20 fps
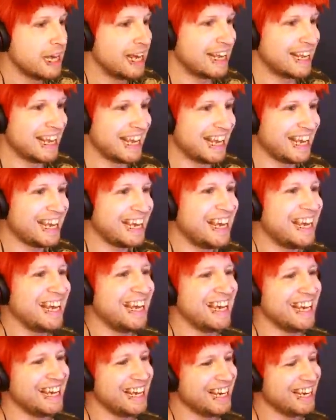oh,
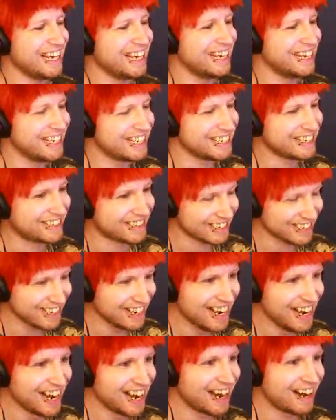
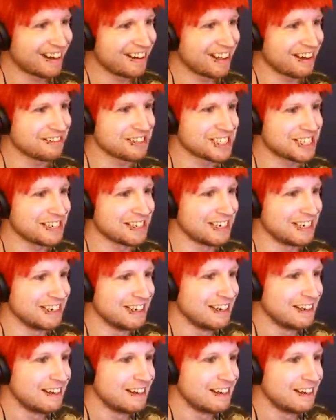that was good.